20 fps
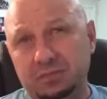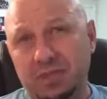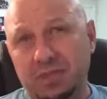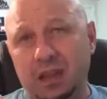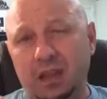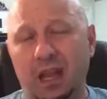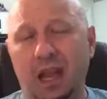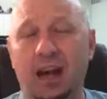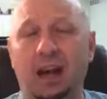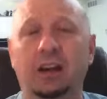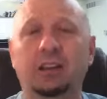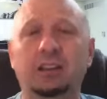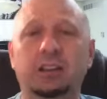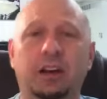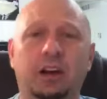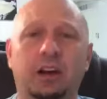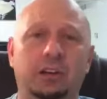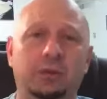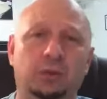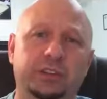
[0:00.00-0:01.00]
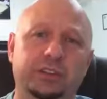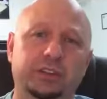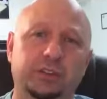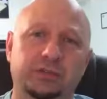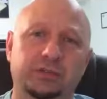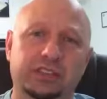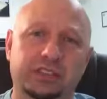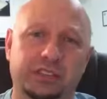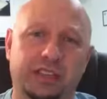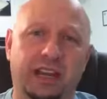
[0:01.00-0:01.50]
How long would you
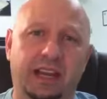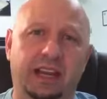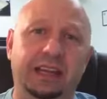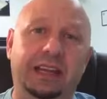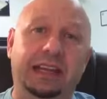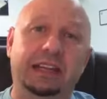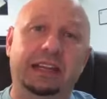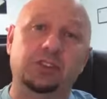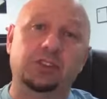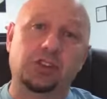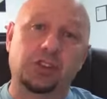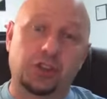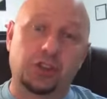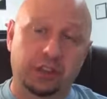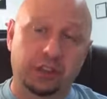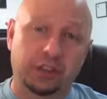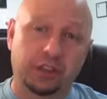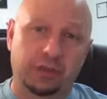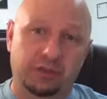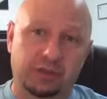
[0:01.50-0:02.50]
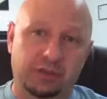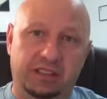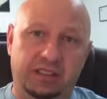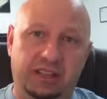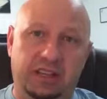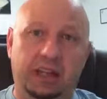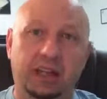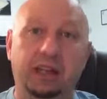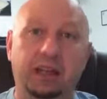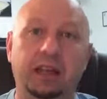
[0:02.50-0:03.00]
stay and should you
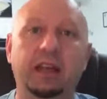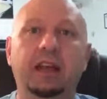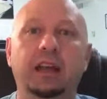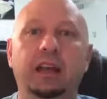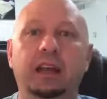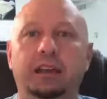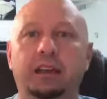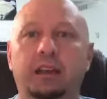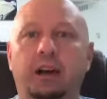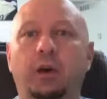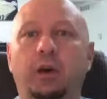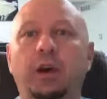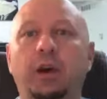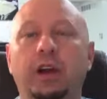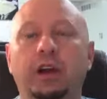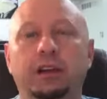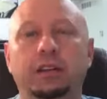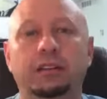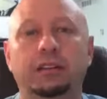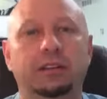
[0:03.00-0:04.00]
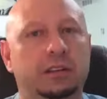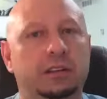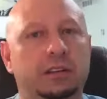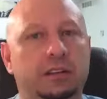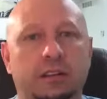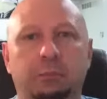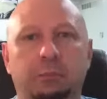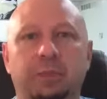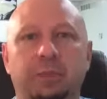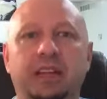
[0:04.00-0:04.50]
stay? You know,
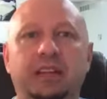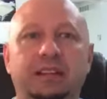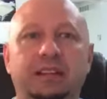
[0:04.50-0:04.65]
the big